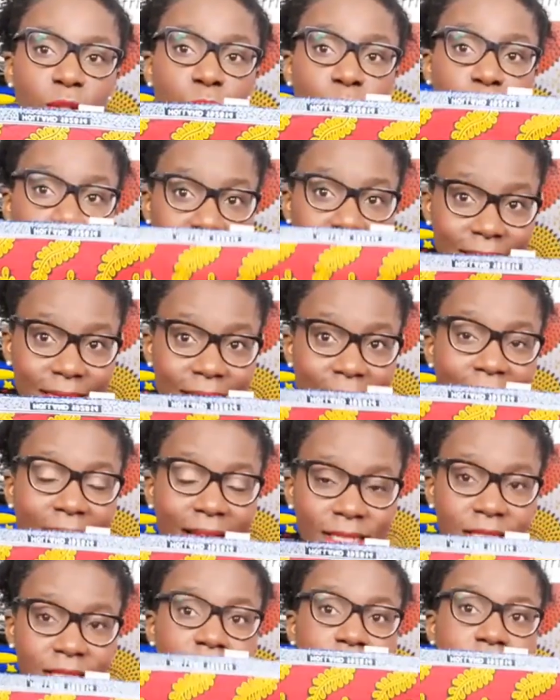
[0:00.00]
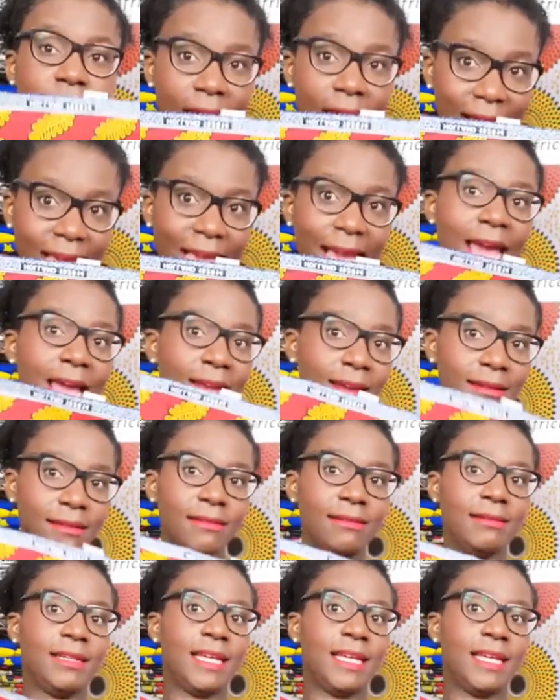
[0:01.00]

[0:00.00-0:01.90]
would be that again